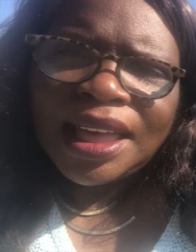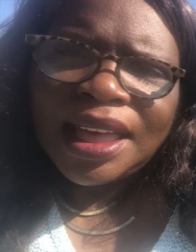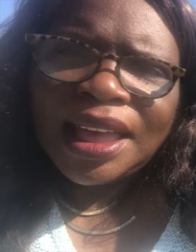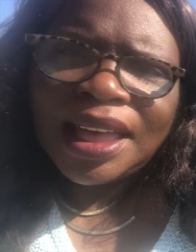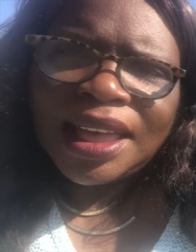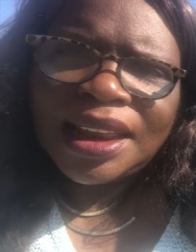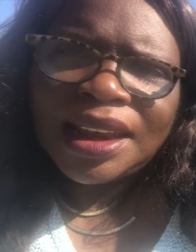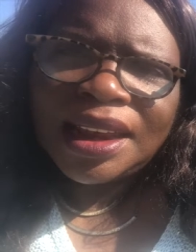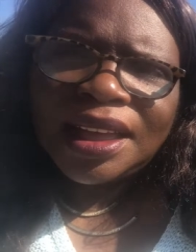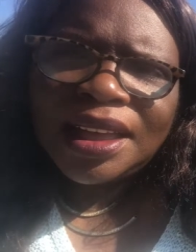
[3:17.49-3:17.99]

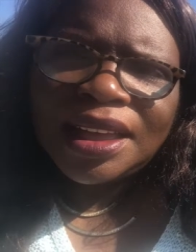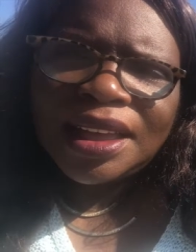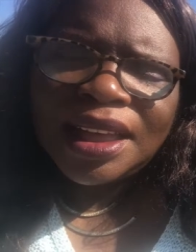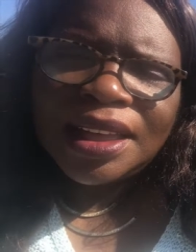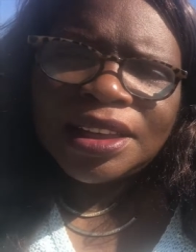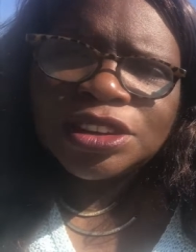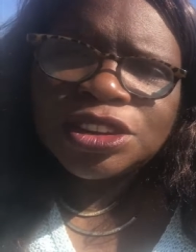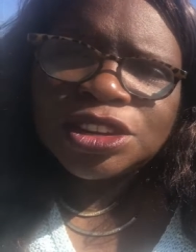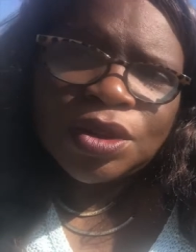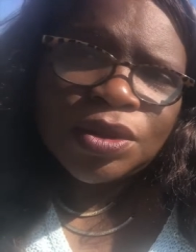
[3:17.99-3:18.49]
and
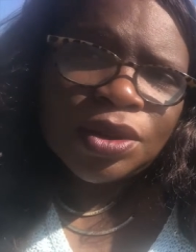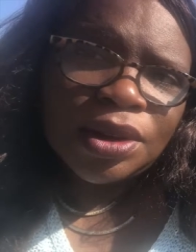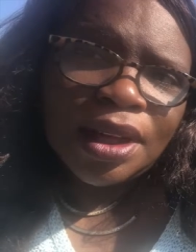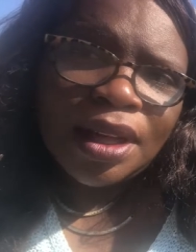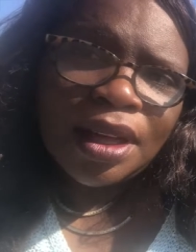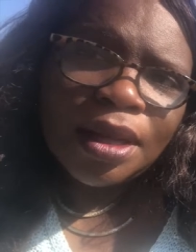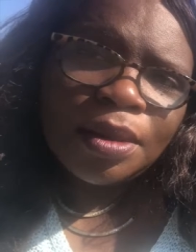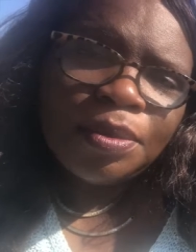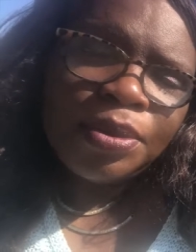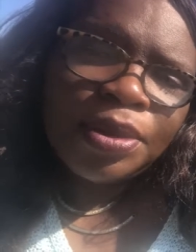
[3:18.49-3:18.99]
I, I showed
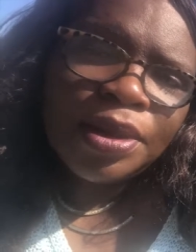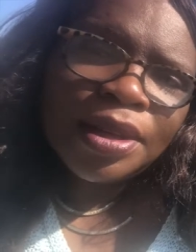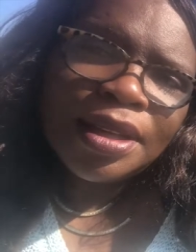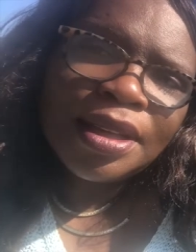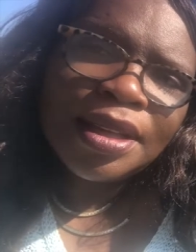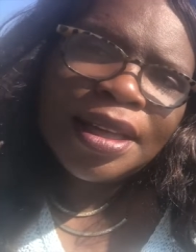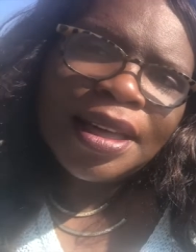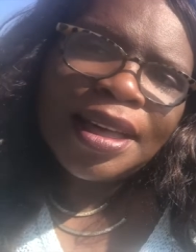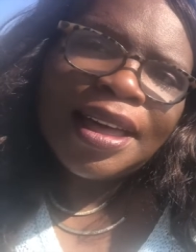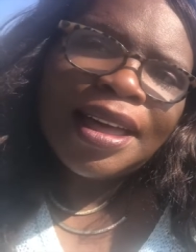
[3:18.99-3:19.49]
up,
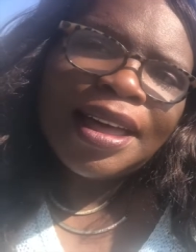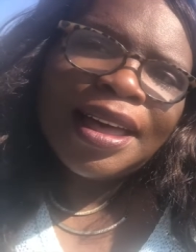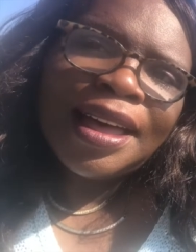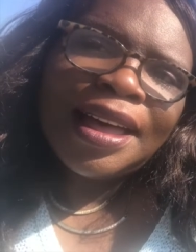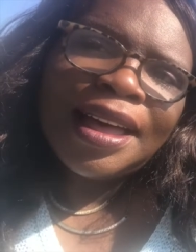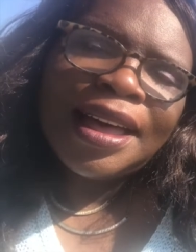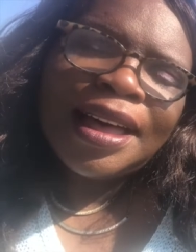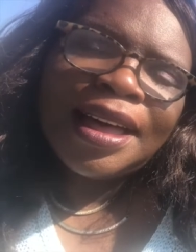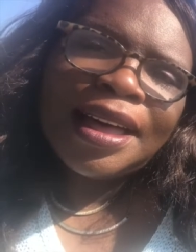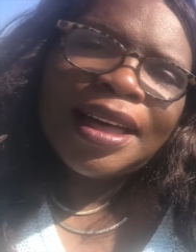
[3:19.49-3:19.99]

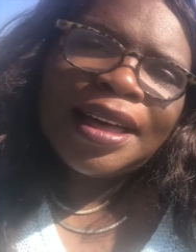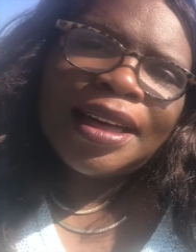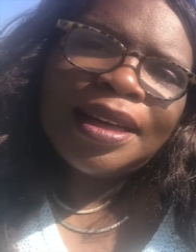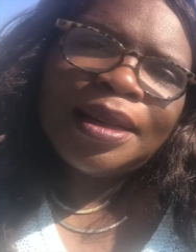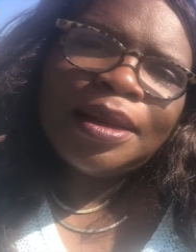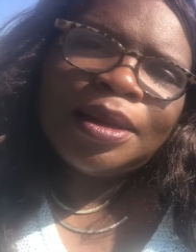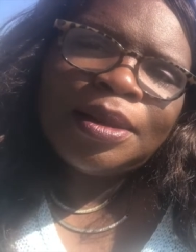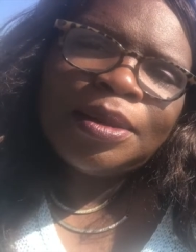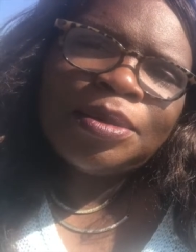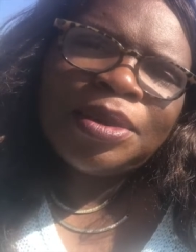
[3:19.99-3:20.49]

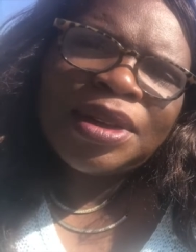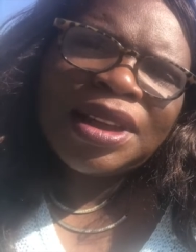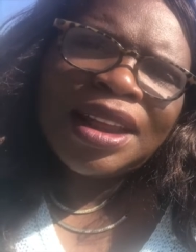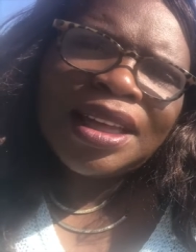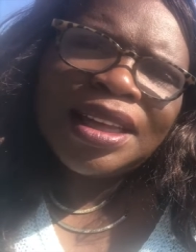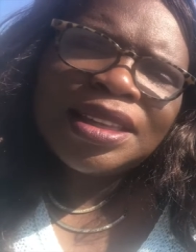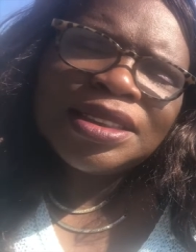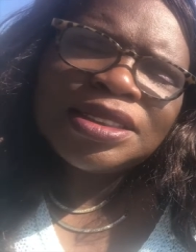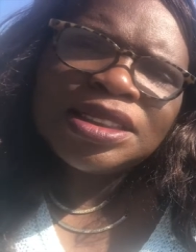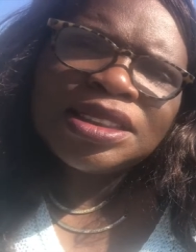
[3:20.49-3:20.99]
uh, but
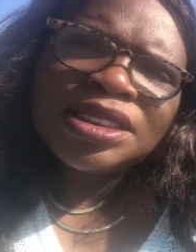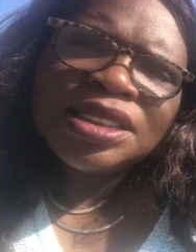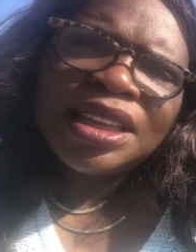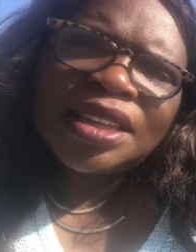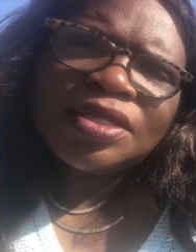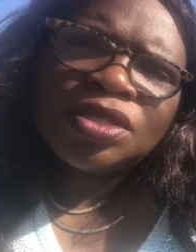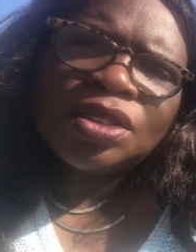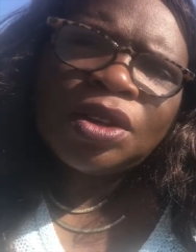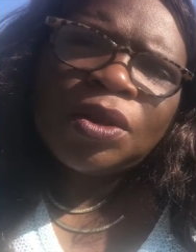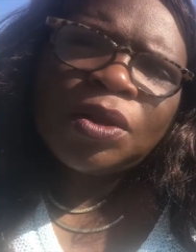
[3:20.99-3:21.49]
I didn't
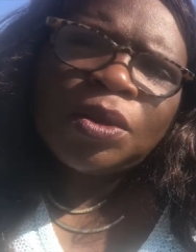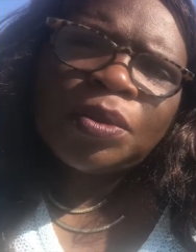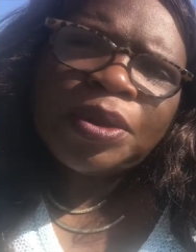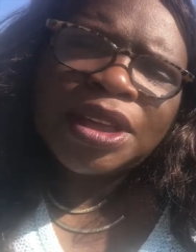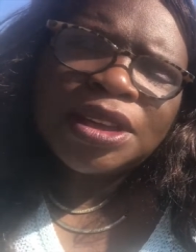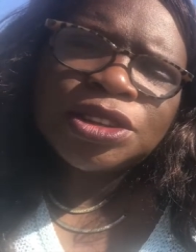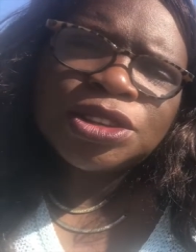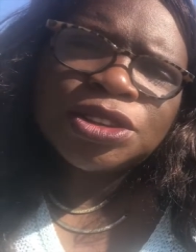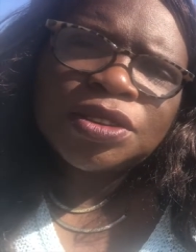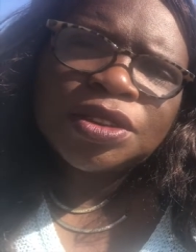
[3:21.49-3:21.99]
get the whole
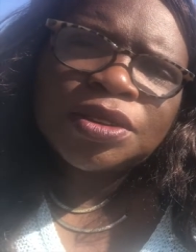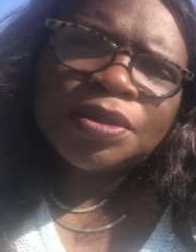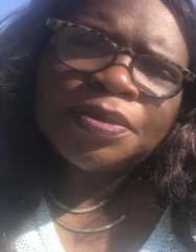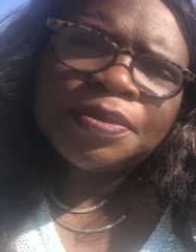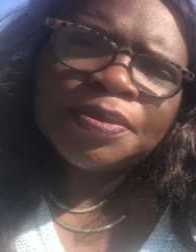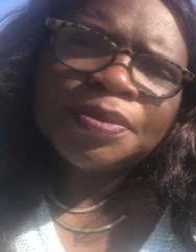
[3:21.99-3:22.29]
picture.